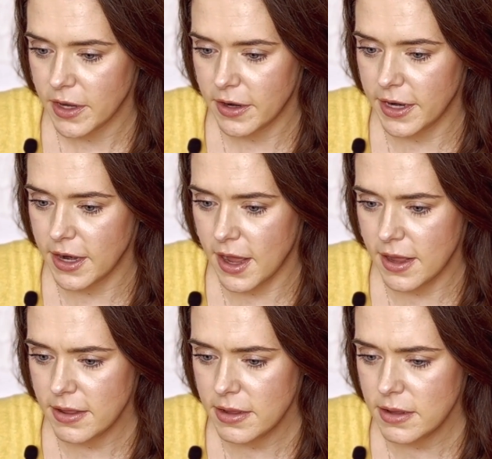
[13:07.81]
All right,
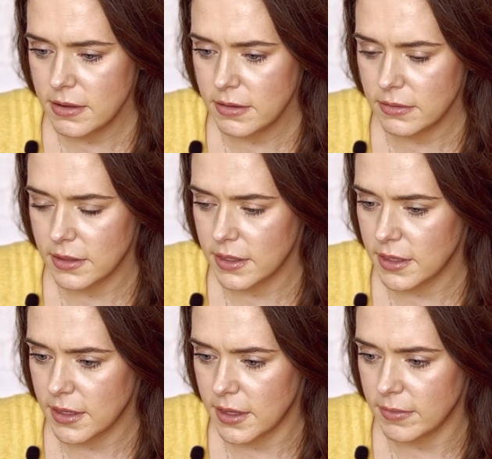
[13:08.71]
I
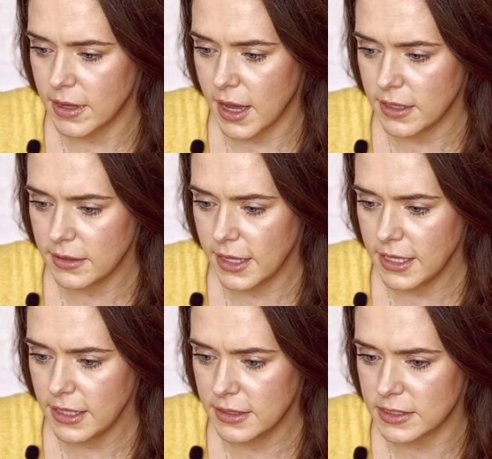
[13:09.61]
am kind of
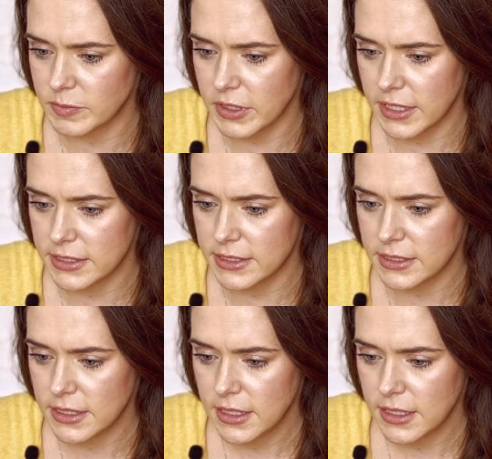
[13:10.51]
liking this place.